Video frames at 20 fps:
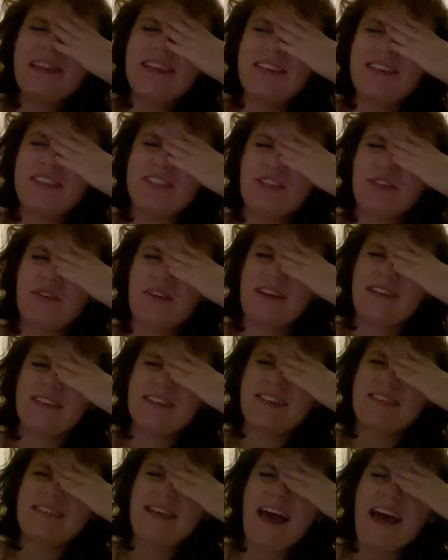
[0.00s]
this to
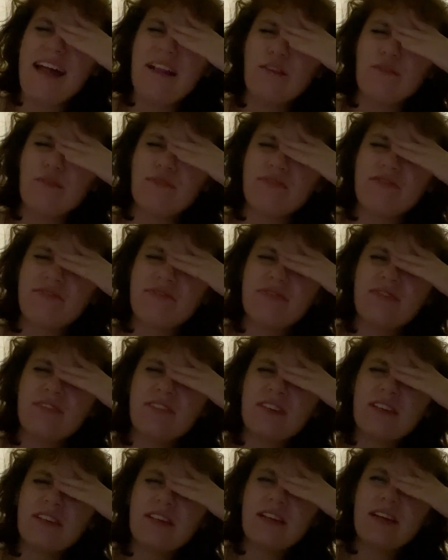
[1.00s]
herself?
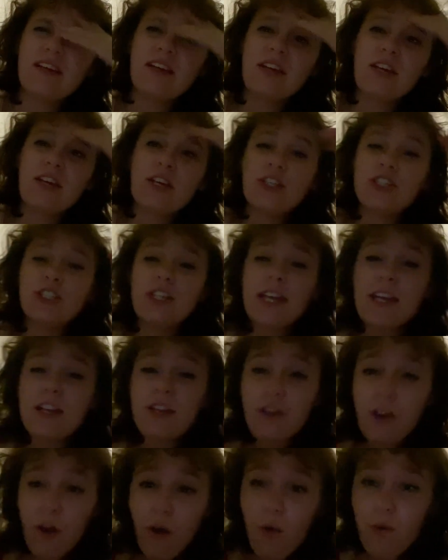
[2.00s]
She
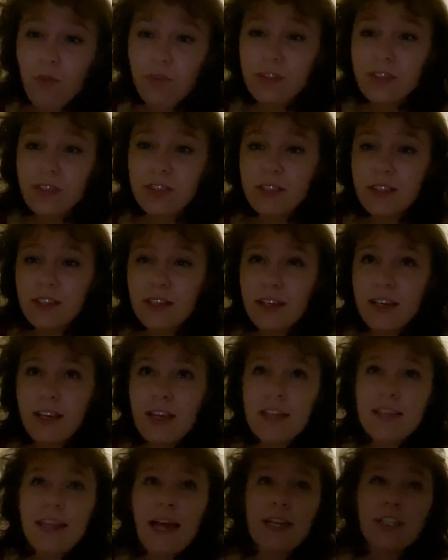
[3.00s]
knows
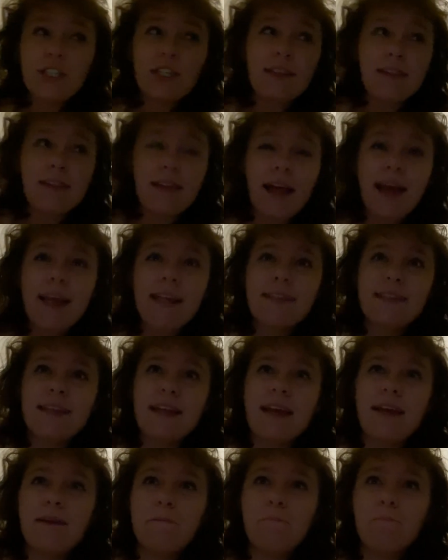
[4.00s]
that she likes
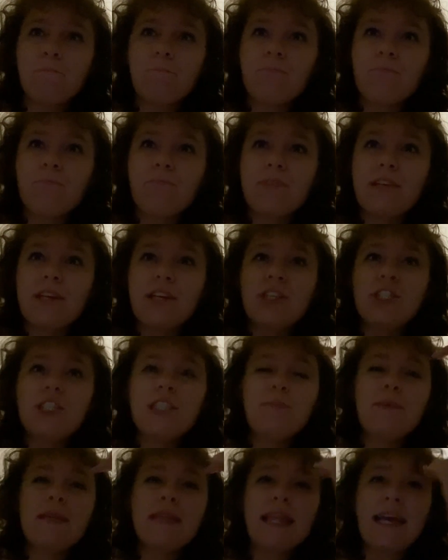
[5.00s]
him. She's
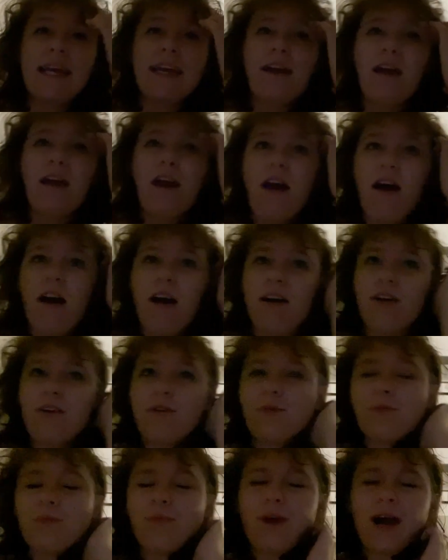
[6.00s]
been like,
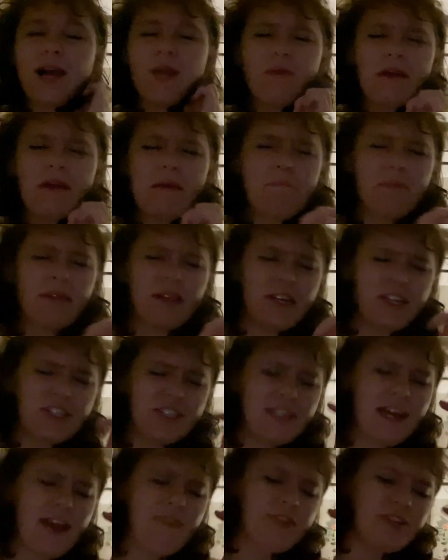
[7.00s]
oh, why do I
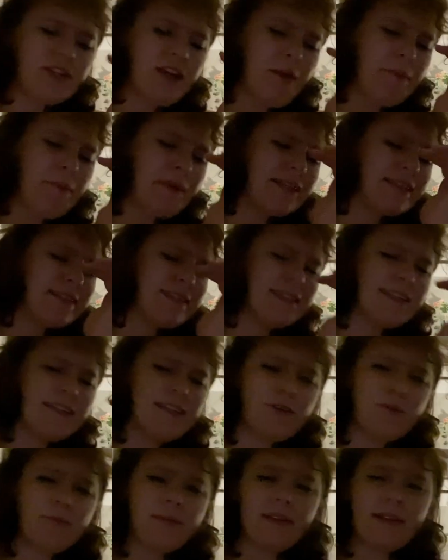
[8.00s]
blush every time I see
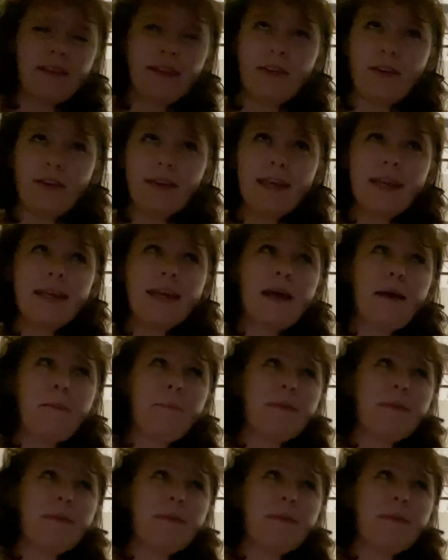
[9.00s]
Gilbert looking at